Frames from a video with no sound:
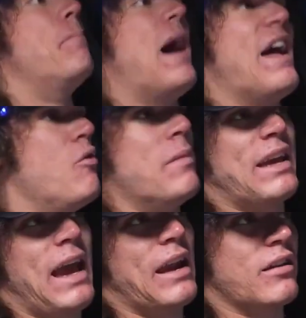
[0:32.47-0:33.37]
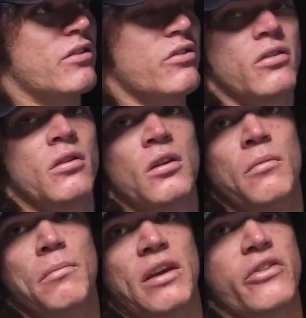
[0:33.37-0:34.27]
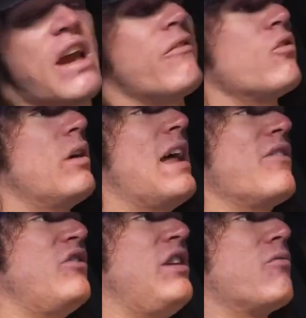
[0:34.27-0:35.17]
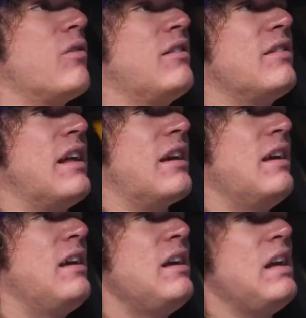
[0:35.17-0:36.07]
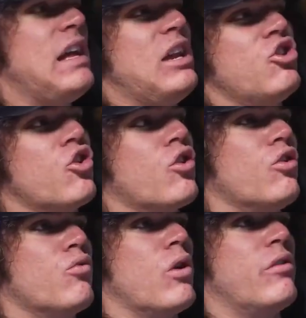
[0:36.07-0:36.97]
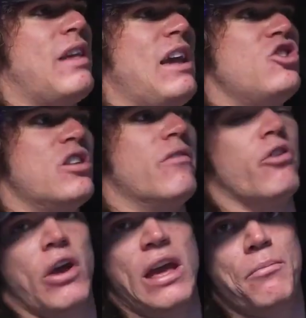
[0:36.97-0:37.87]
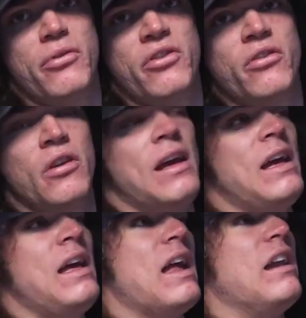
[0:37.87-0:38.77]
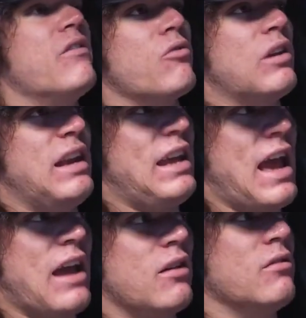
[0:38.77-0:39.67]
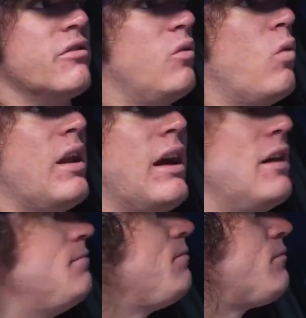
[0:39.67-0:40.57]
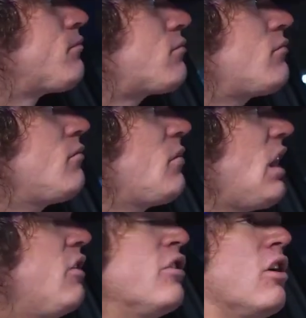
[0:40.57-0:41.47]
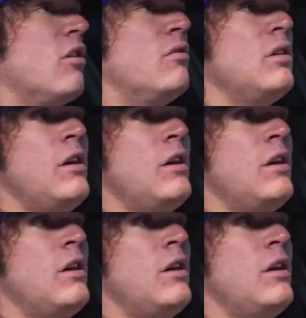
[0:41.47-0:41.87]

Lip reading: biomechanics, because everyone has different like internal rotation of their hips and different knee angles and whatnot. So,